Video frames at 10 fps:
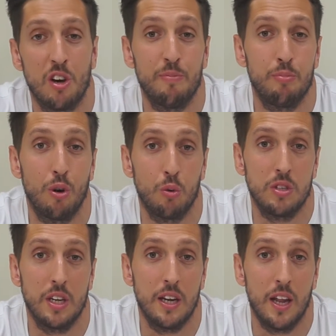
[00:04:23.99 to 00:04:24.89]
of
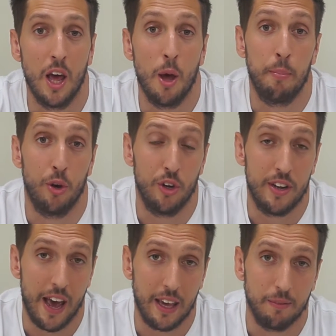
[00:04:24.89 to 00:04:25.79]
protein per
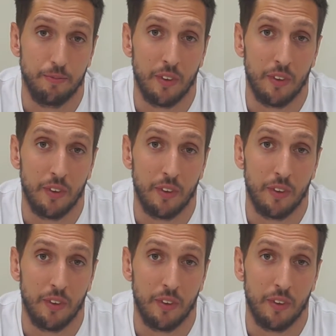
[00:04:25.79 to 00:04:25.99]
day.